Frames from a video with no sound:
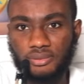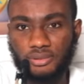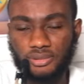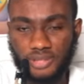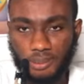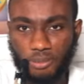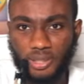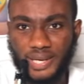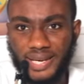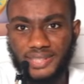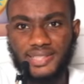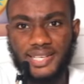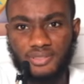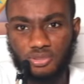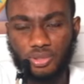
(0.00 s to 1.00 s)
Some
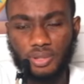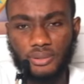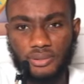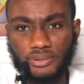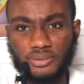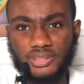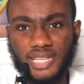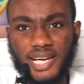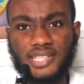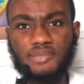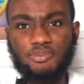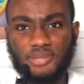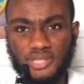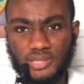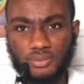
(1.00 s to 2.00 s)
guys are story no Charles
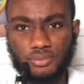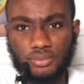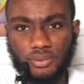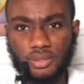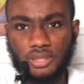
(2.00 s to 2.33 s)
Bisiu.